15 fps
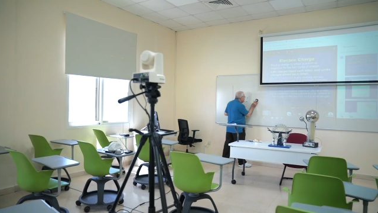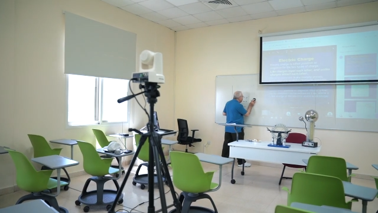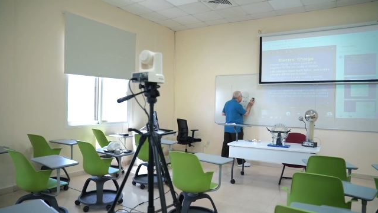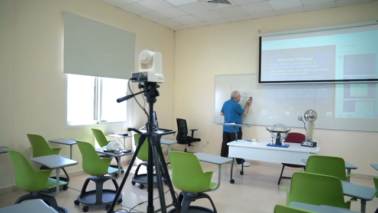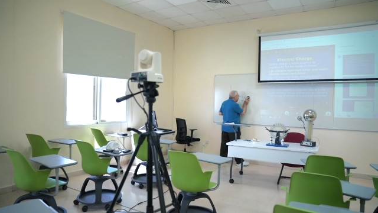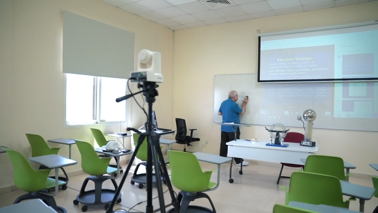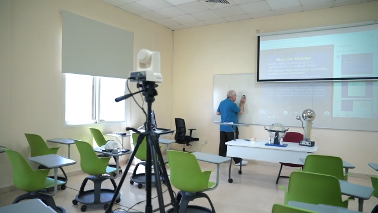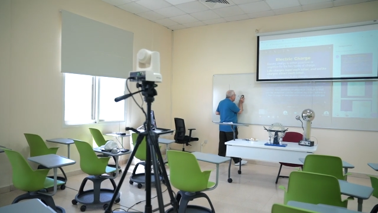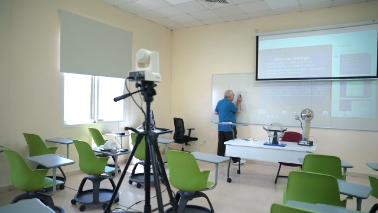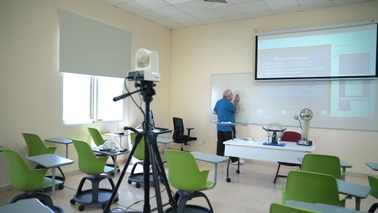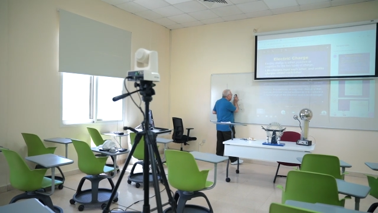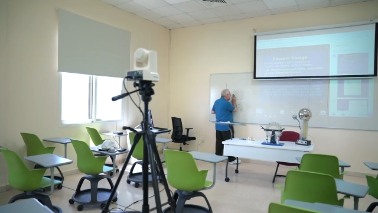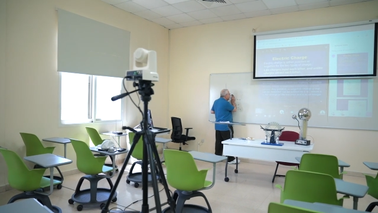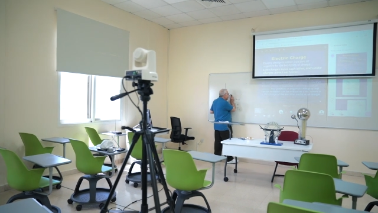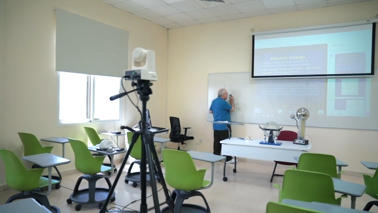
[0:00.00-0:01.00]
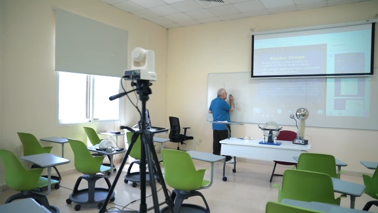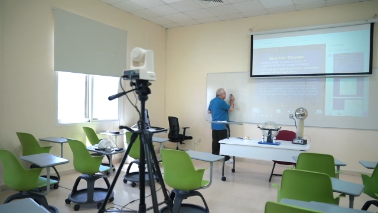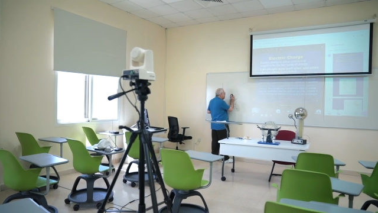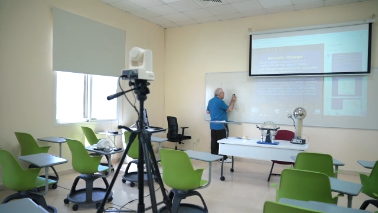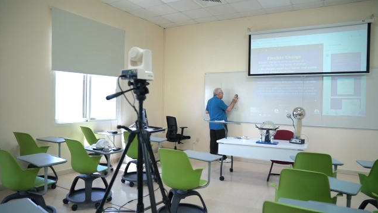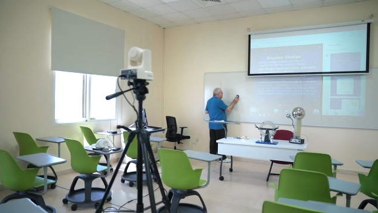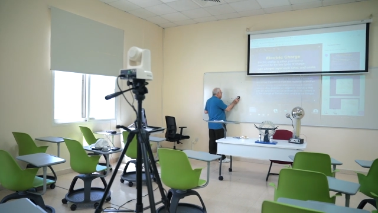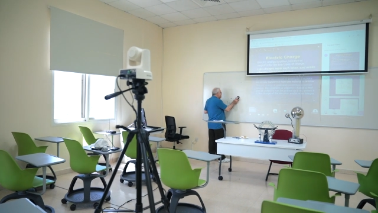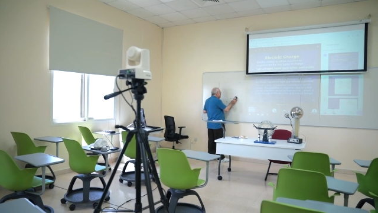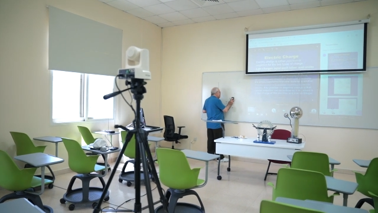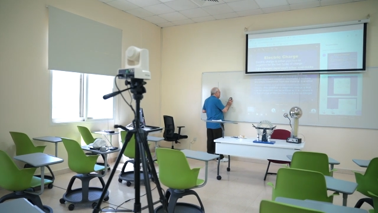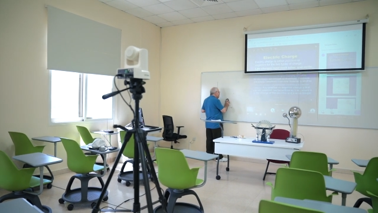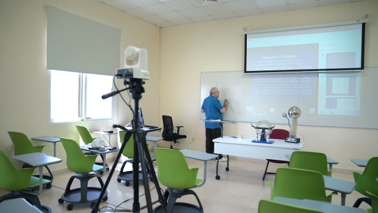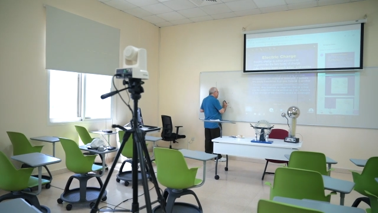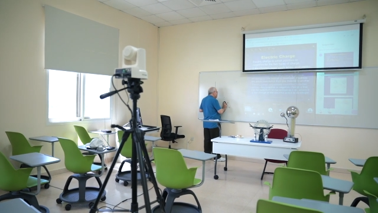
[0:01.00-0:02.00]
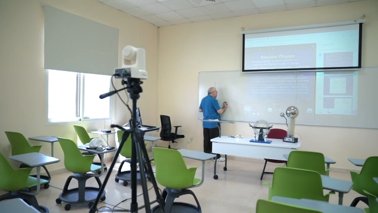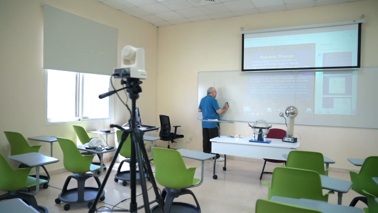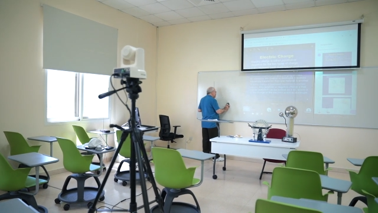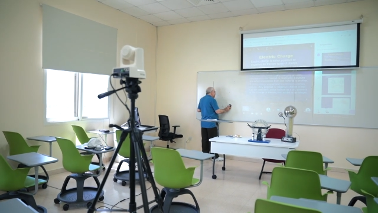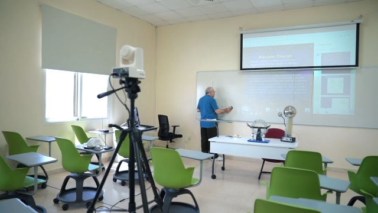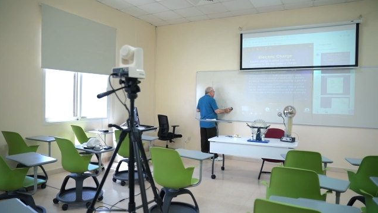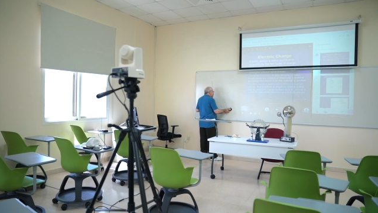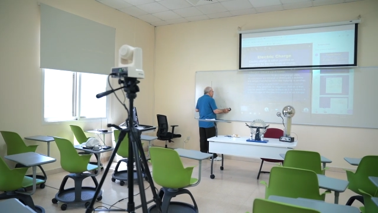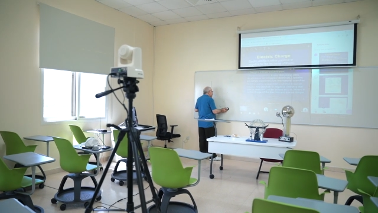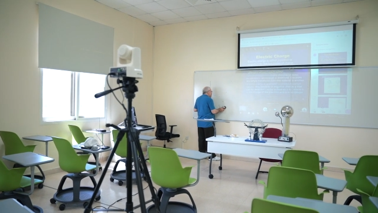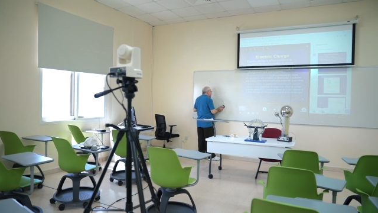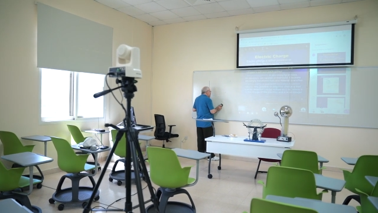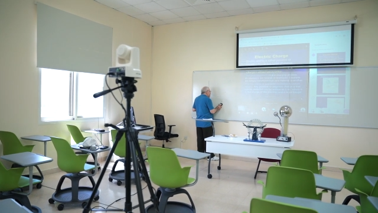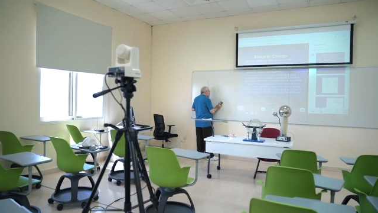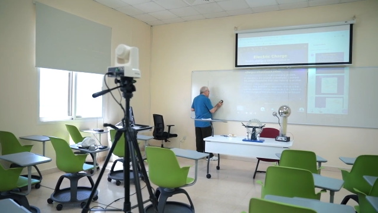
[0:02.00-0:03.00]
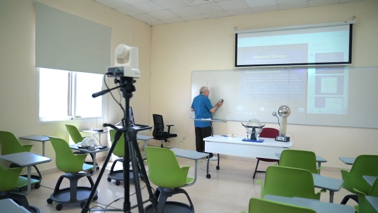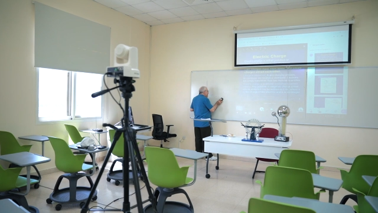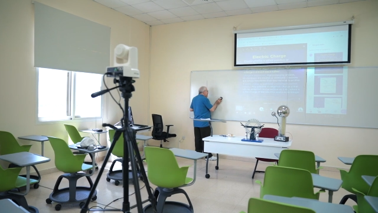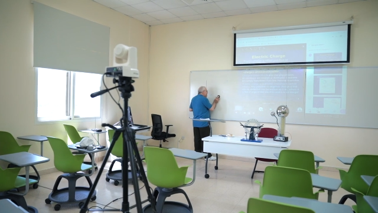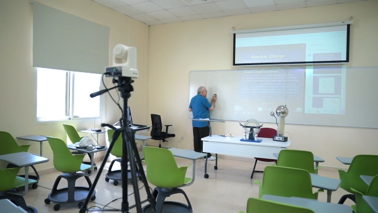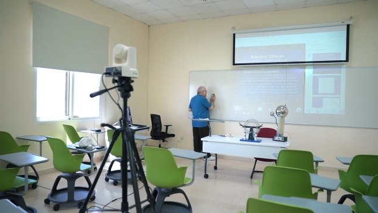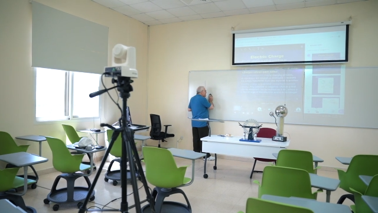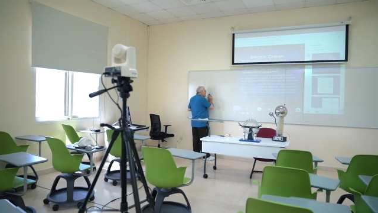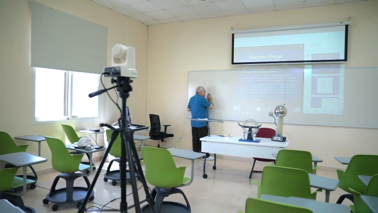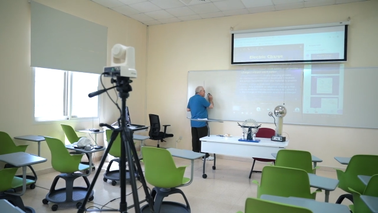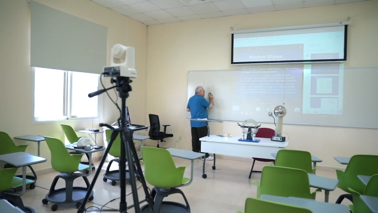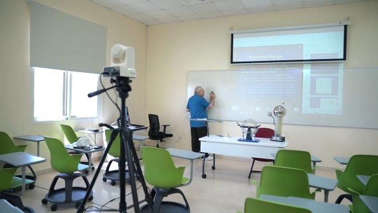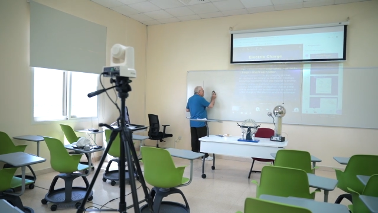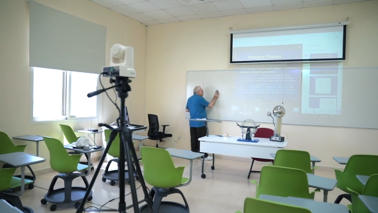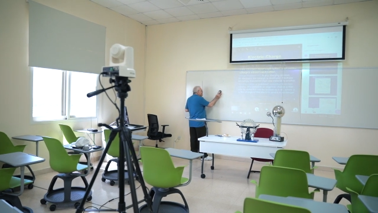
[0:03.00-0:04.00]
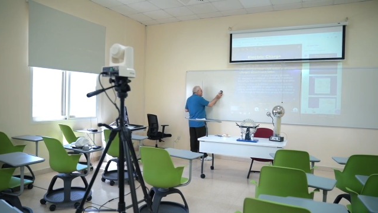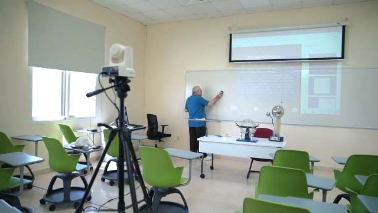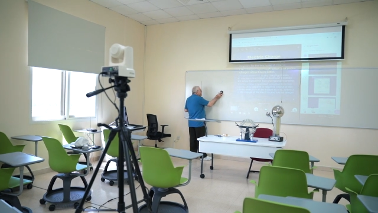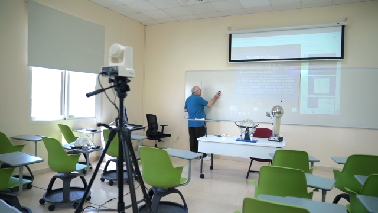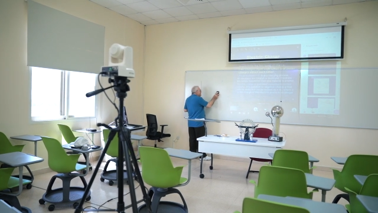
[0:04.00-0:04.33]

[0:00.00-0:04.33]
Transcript: (no speaker visible)